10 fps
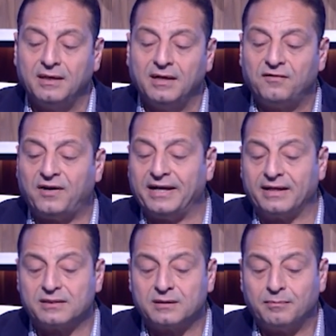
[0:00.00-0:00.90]

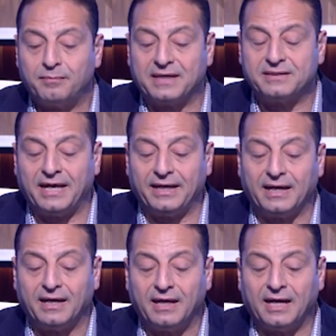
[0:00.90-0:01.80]
fungus, bacteria,
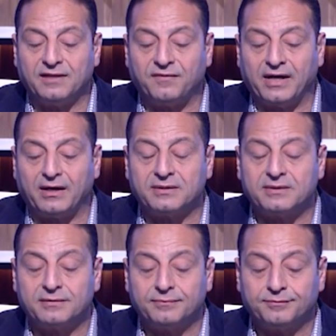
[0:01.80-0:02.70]
and the
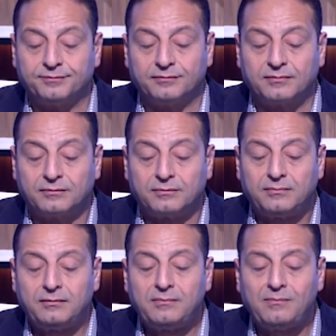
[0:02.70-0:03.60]
virus.
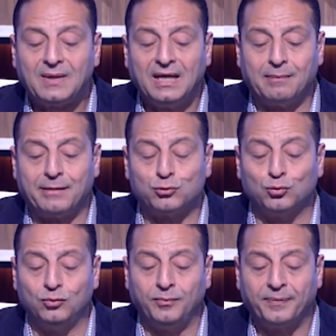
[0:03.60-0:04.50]
Number two,